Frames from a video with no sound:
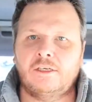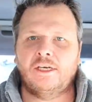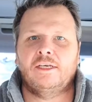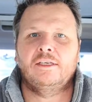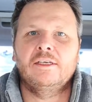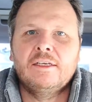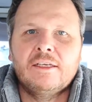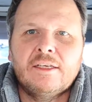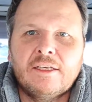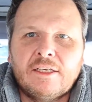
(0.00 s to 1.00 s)
Okay,
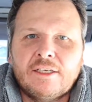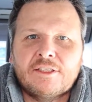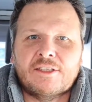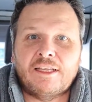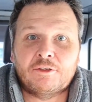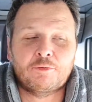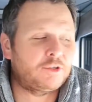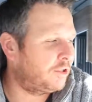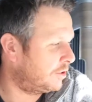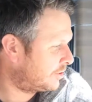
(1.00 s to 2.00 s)
so that looks
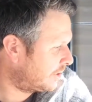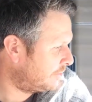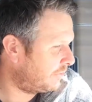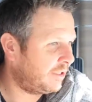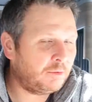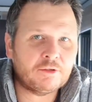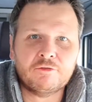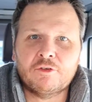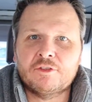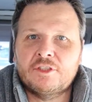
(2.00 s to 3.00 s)
pretty good. So if anyone that
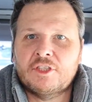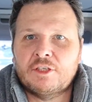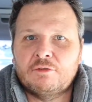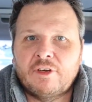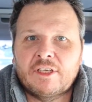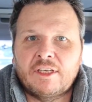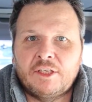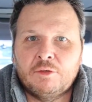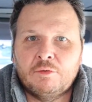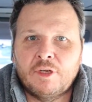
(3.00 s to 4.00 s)
follows this channel regularly,
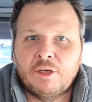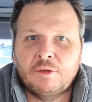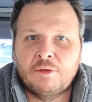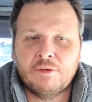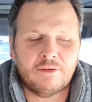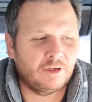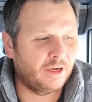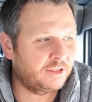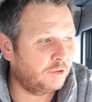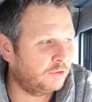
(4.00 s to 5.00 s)
you'll know
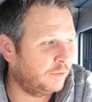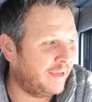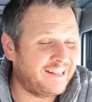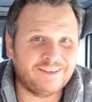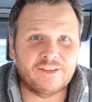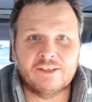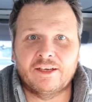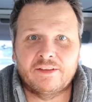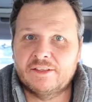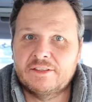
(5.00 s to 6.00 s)
I don't do anything like
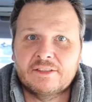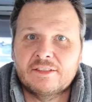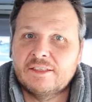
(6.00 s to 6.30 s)
this.